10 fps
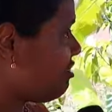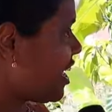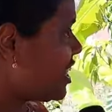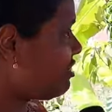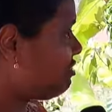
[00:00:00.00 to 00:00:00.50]

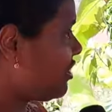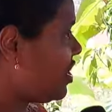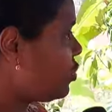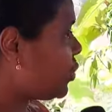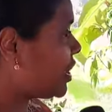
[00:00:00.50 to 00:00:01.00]
faith
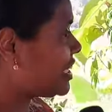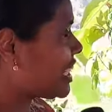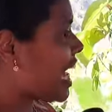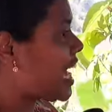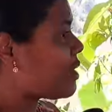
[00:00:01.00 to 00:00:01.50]
filled words
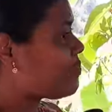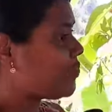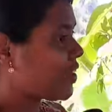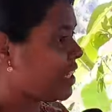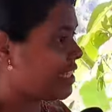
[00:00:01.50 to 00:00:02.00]
are
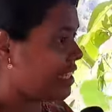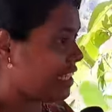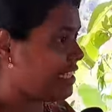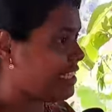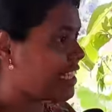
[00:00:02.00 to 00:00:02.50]

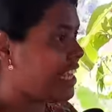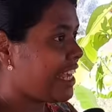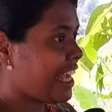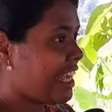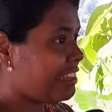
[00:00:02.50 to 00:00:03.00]
released.
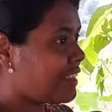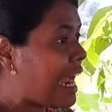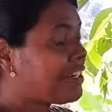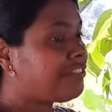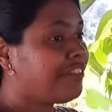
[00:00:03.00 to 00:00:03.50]
And
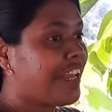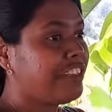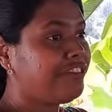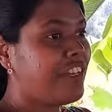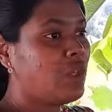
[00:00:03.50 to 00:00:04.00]
that
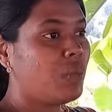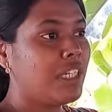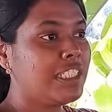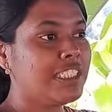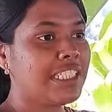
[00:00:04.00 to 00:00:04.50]
faith filled
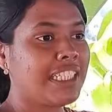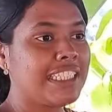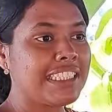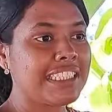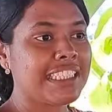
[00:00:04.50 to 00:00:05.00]
words
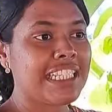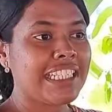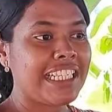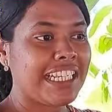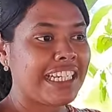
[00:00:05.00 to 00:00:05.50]
is
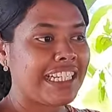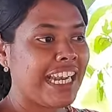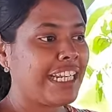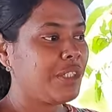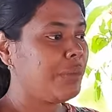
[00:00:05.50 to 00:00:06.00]
the
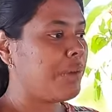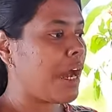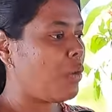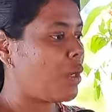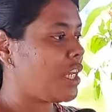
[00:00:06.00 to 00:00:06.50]
creative
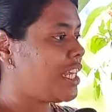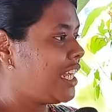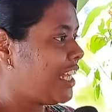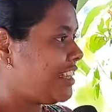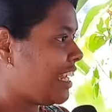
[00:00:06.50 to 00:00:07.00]
power
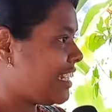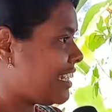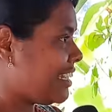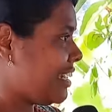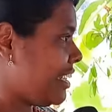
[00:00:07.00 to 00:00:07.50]

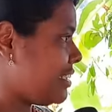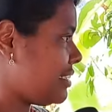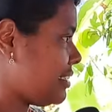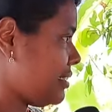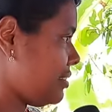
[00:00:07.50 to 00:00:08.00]
that
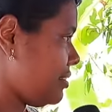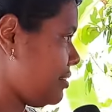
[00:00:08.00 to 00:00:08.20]
creates.